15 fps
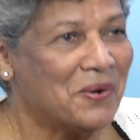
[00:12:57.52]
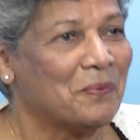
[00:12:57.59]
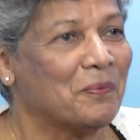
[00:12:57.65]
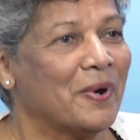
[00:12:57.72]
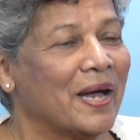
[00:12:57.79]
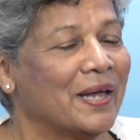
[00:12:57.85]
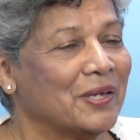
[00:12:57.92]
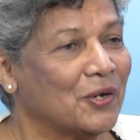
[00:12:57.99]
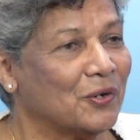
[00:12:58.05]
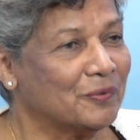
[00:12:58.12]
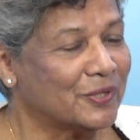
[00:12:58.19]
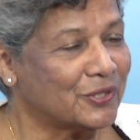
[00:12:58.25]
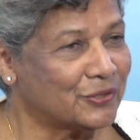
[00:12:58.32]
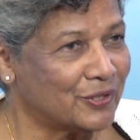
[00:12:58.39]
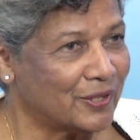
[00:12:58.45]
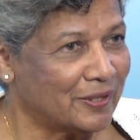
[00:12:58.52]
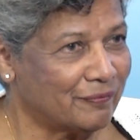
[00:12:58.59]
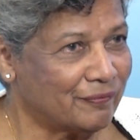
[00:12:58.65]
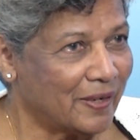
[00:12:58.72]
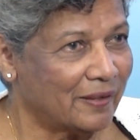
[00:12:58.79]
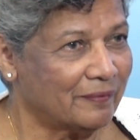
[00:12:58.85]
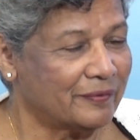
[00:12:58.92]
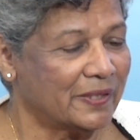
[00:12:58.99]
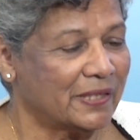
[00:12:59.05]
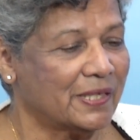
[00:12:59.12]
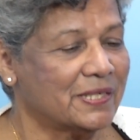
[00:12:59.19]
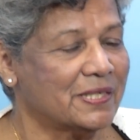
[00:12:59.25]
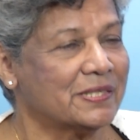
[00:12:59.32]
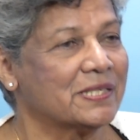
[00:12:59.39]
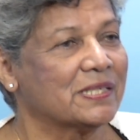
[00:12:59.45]
Why over the 25
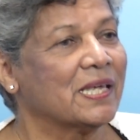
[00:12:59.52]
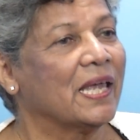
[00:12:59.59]
years